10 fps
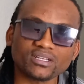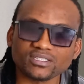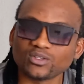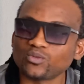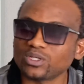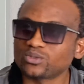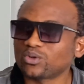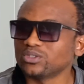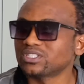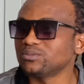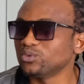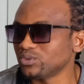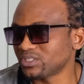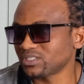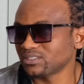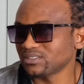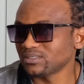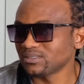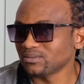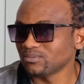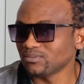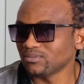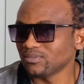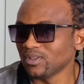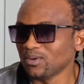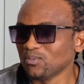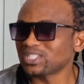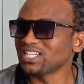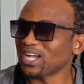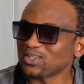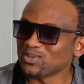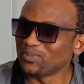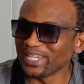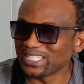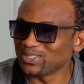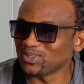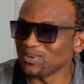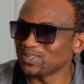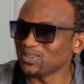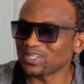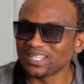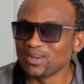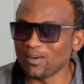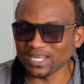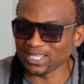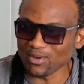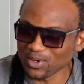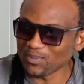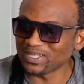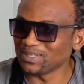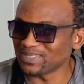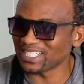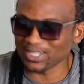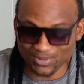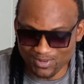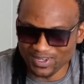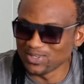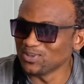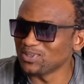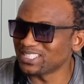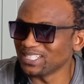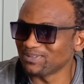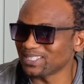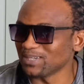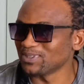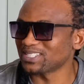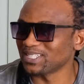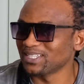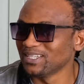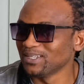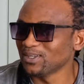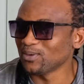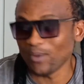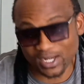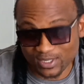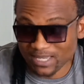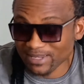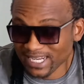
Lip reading: they don't want to contribute. Masari ya kaso beach job sorry. O bona they want to beach masari ka to mofa nyogu je ne bethe mona say. Wena o sabe